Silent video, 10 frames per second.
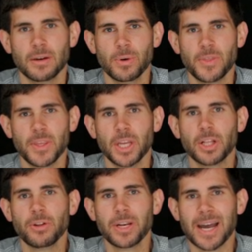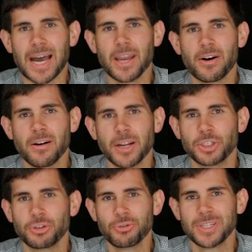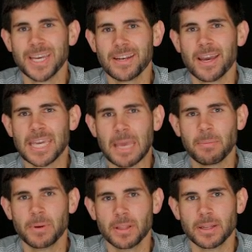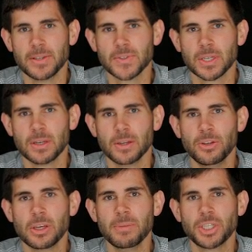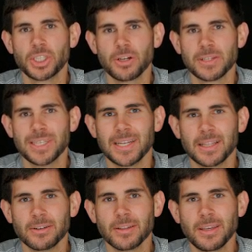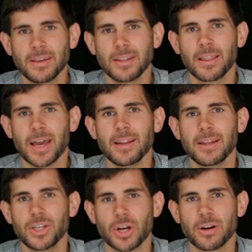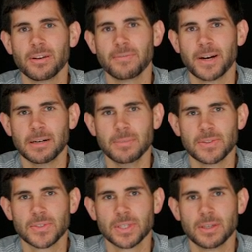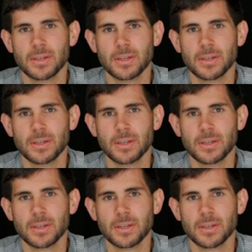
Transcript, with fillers: With the included IR and true day-night capabilities, you can be sure to see clearly in light and dark environments.